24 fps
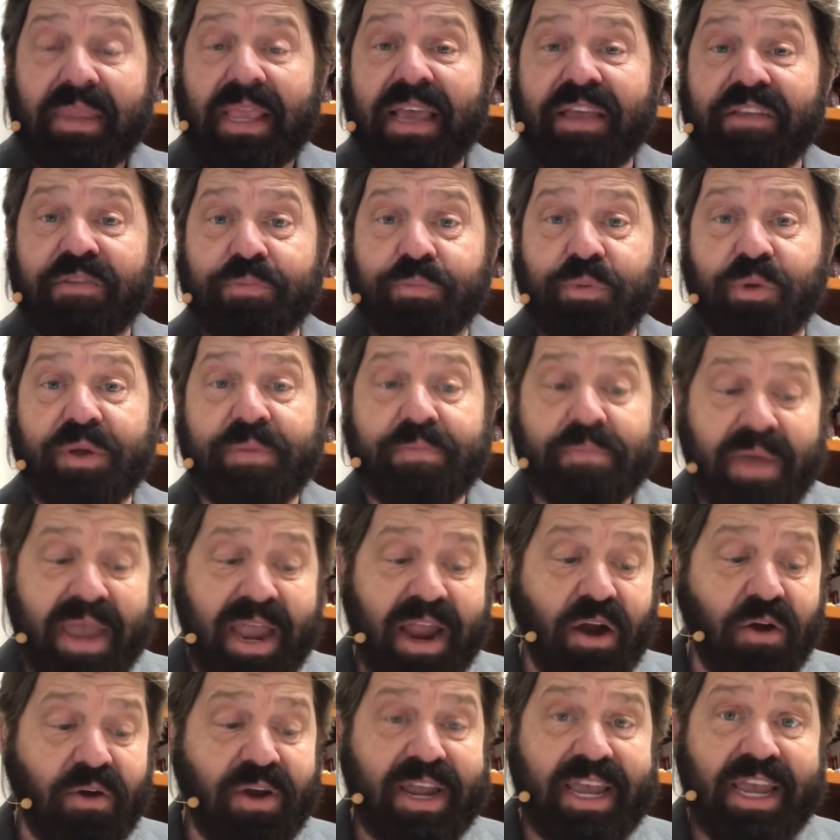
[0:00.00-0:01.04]
is
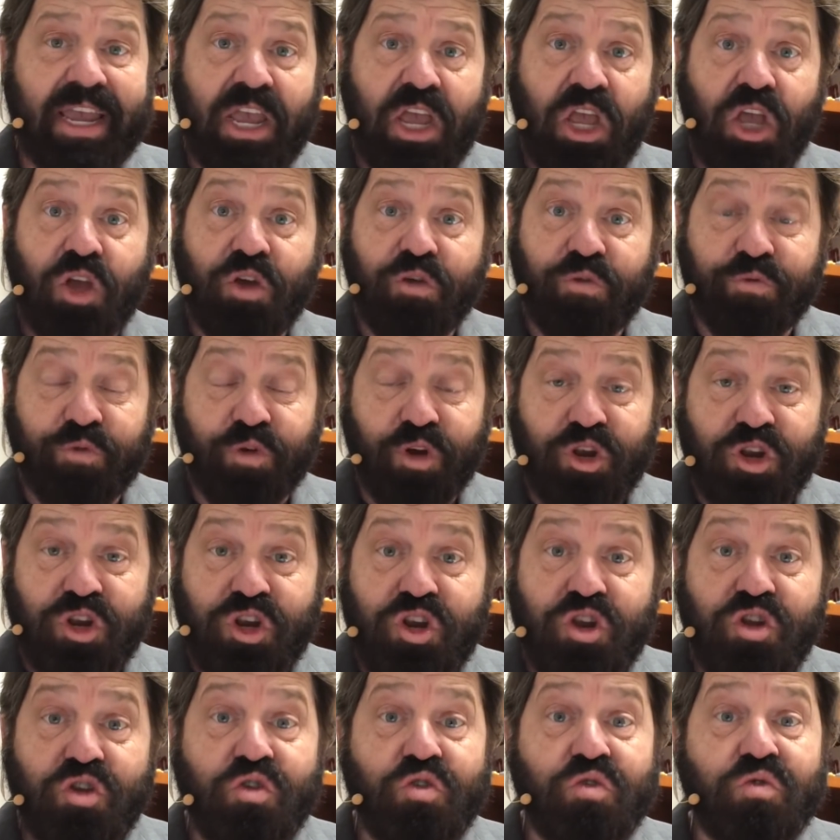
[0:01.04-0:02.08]
preparing for
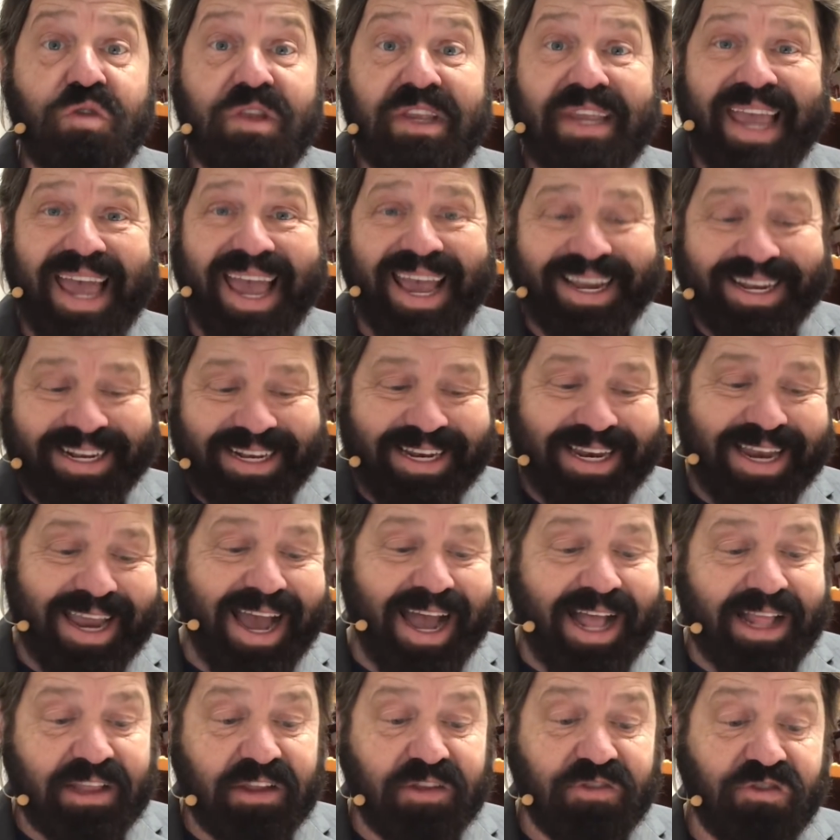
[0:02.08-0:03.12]
new
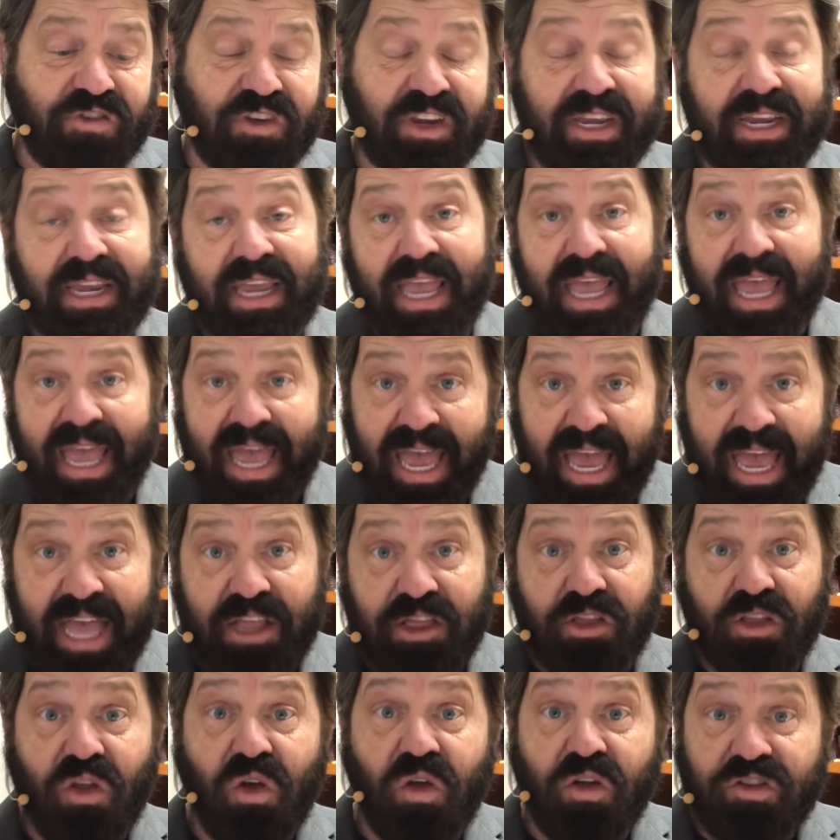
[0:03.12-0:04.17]
technology
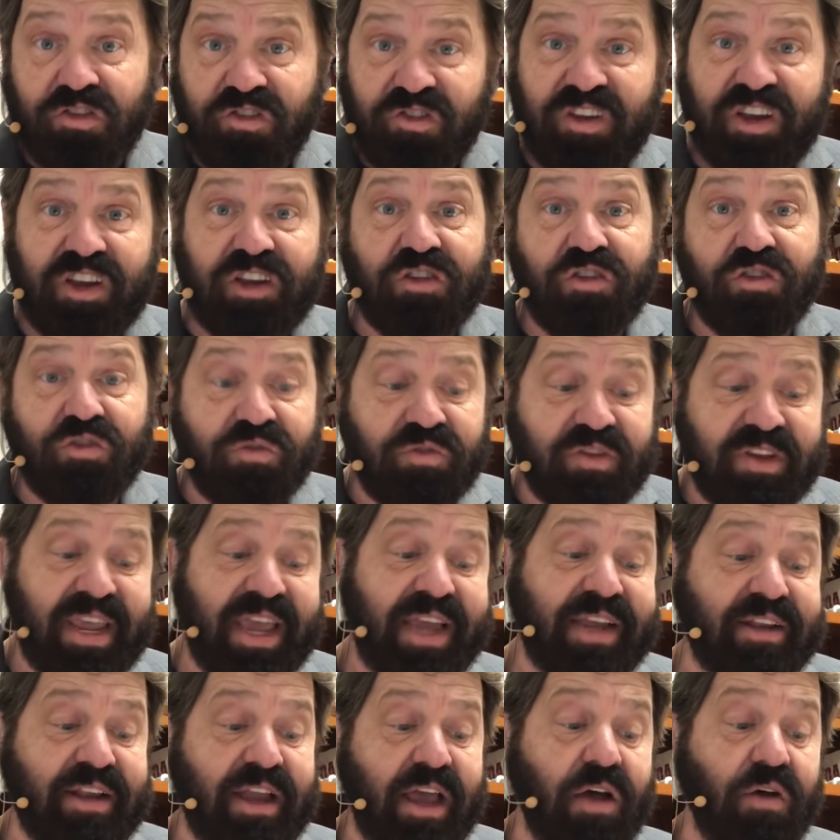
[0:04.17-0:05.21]
and launching new
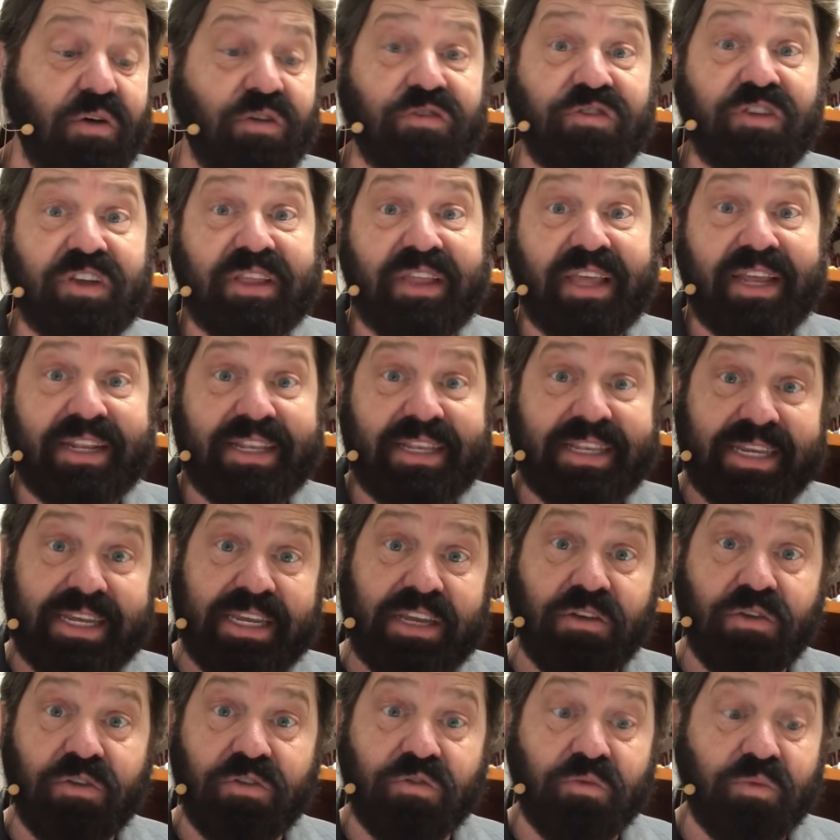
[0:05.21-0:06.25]
technology that
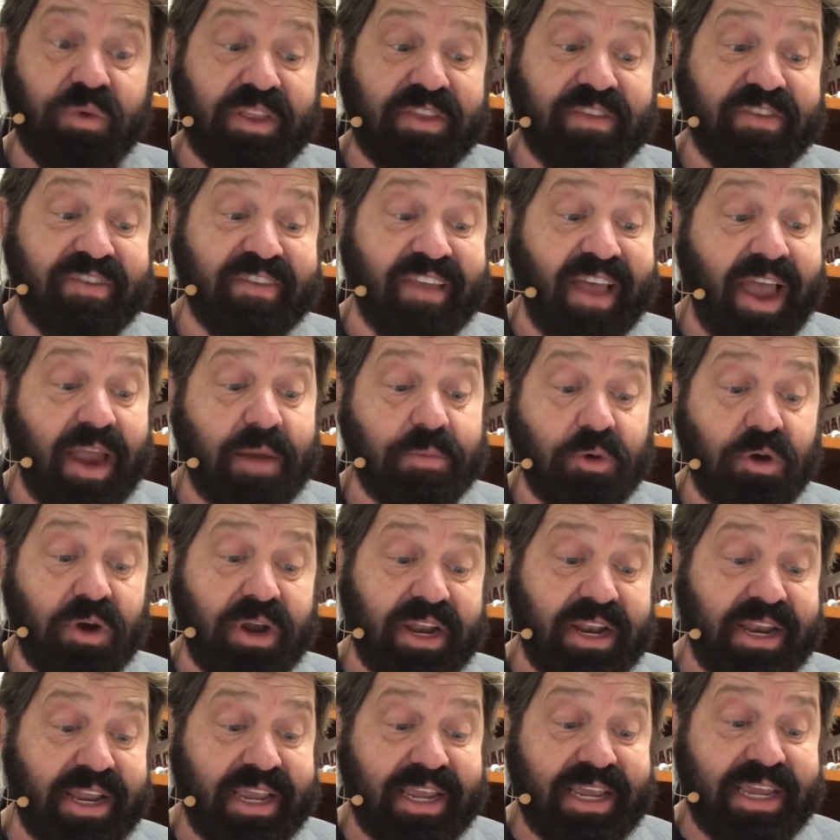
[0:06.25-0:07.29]
deals with cyber
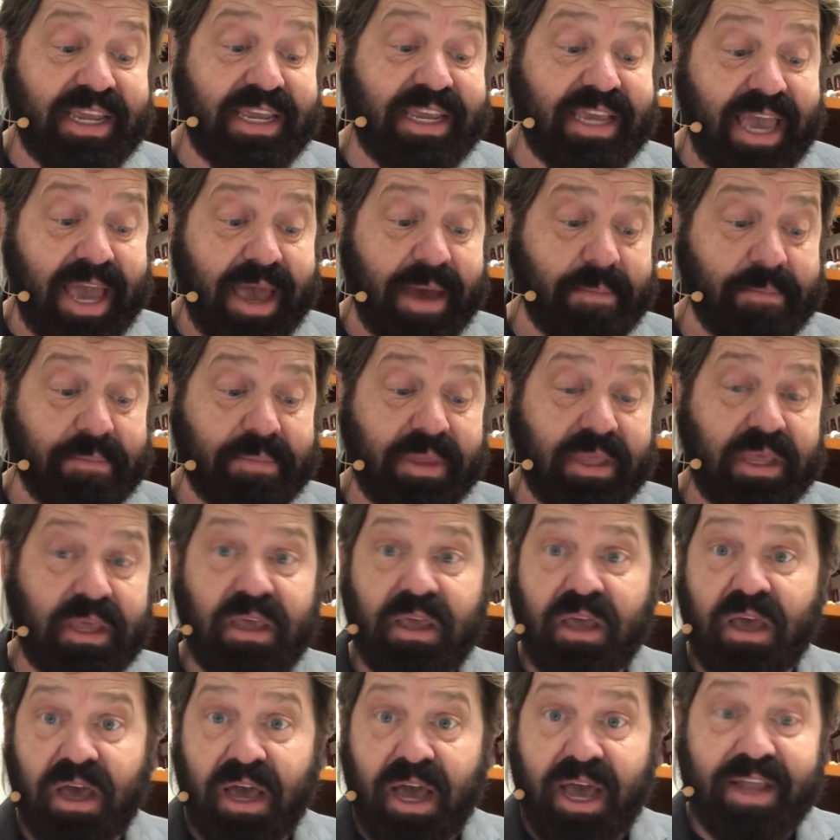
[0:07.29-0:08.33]
and EM
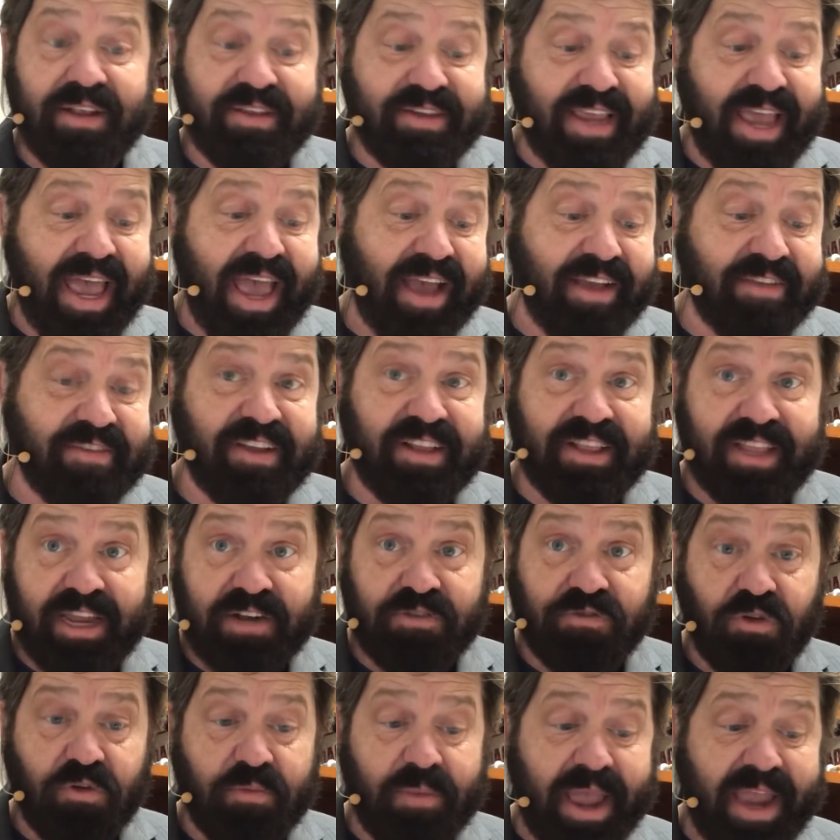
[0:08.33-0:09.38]
attacks,
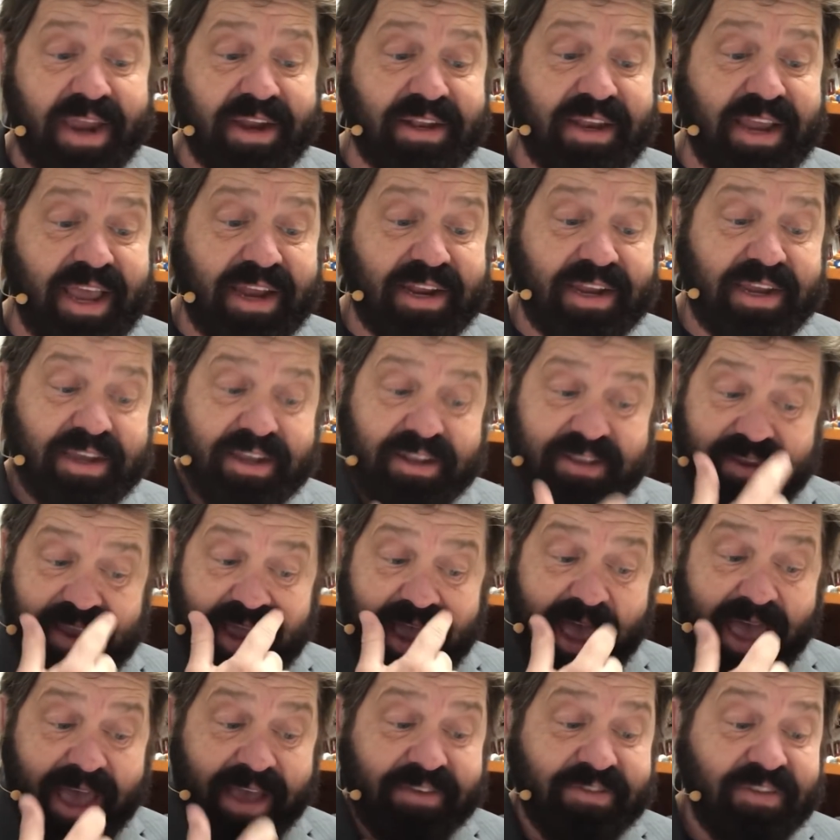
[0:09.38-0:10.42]
electromagnetic
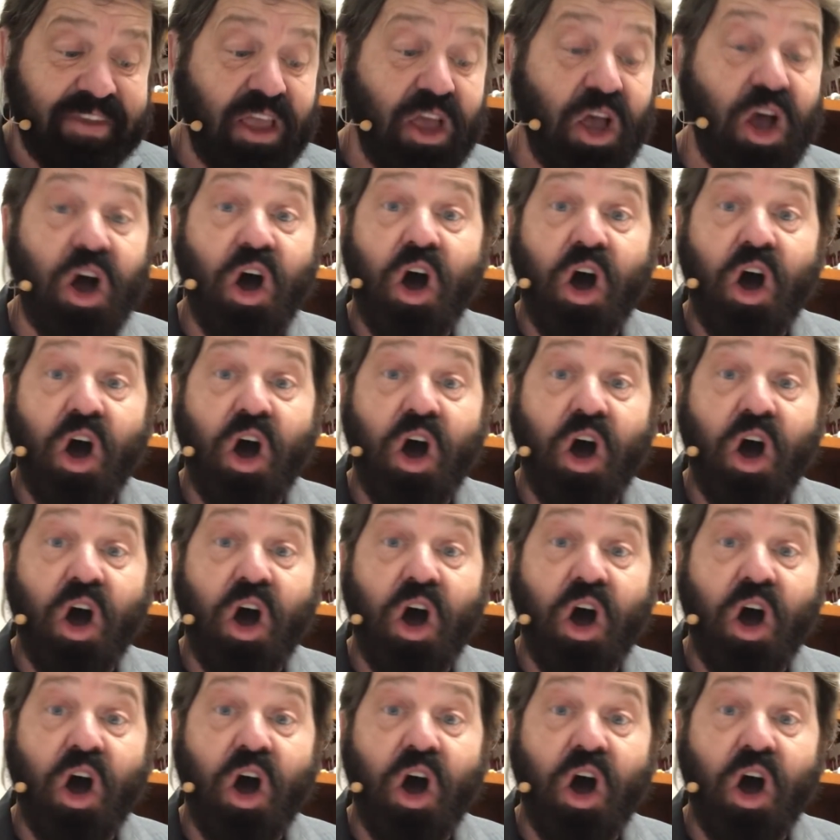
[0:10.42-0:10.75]
attacks.